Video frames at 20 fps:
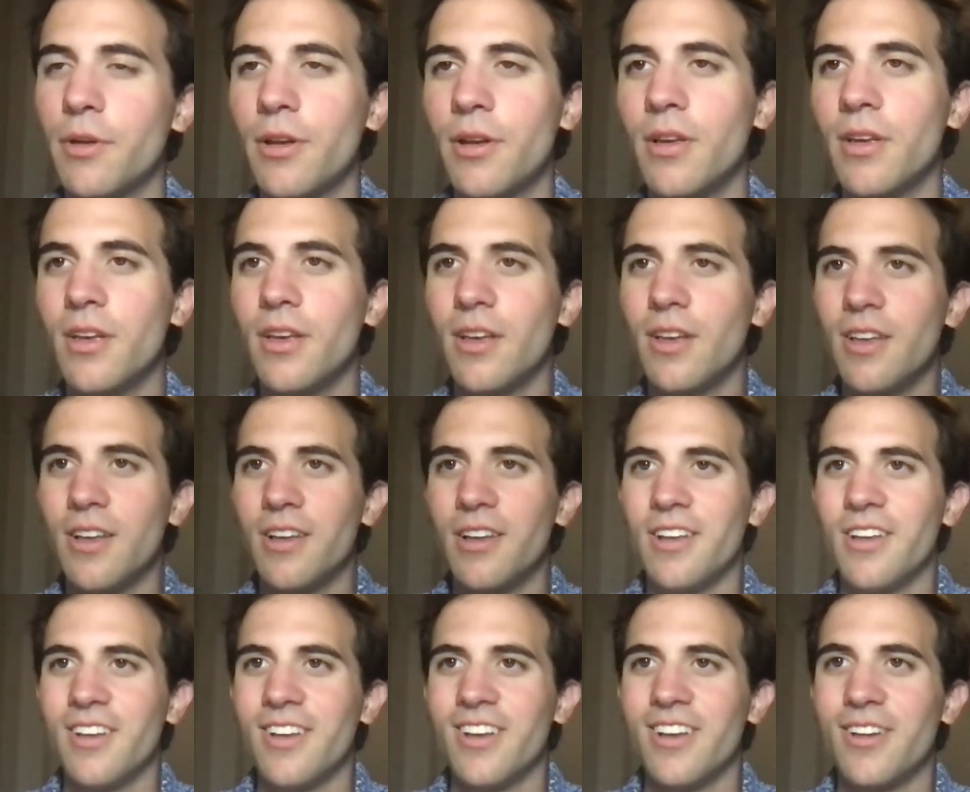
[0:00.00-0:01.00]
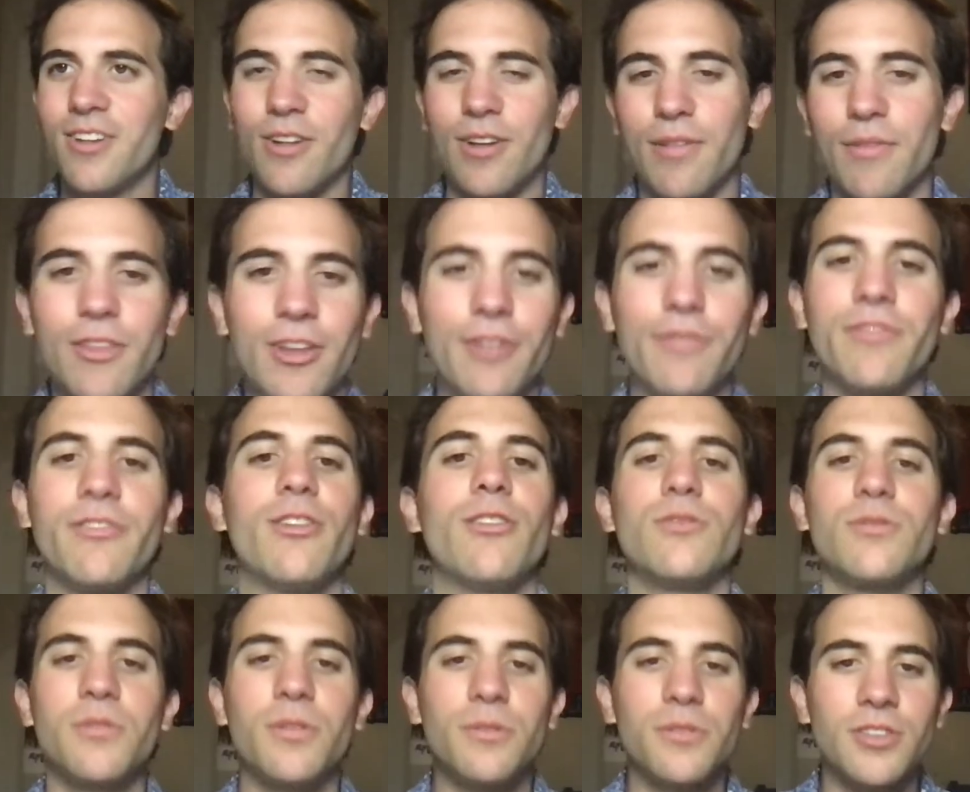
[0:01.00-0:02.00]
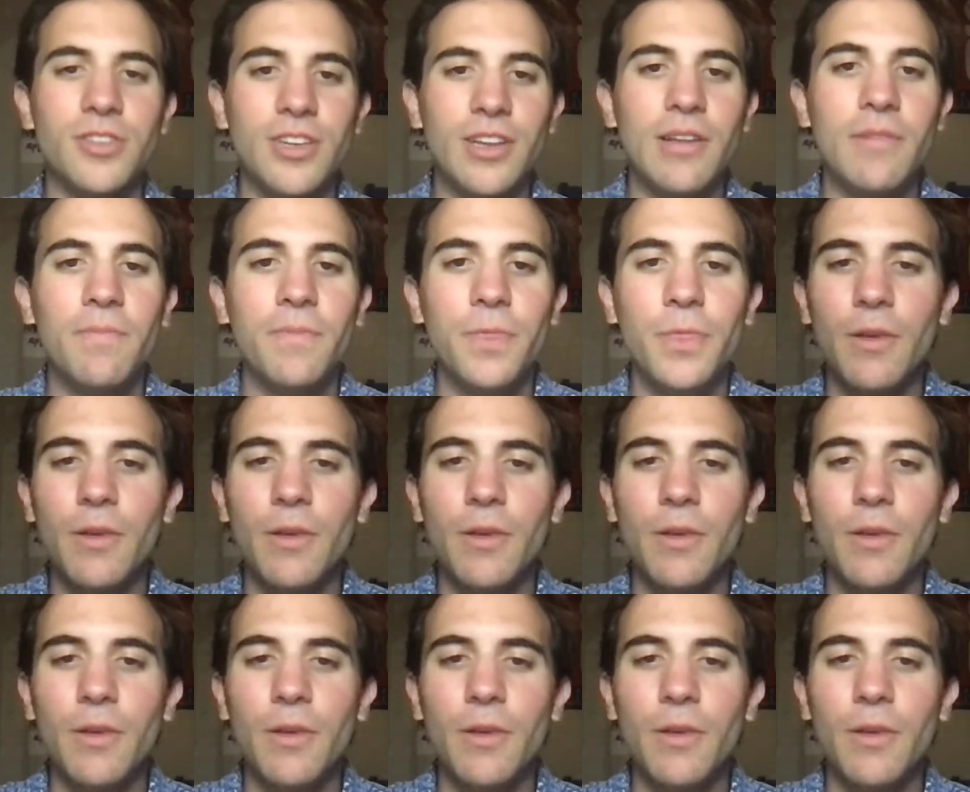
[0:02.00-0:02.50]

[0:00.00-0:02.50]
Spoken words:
and then if it goes well, we'll see.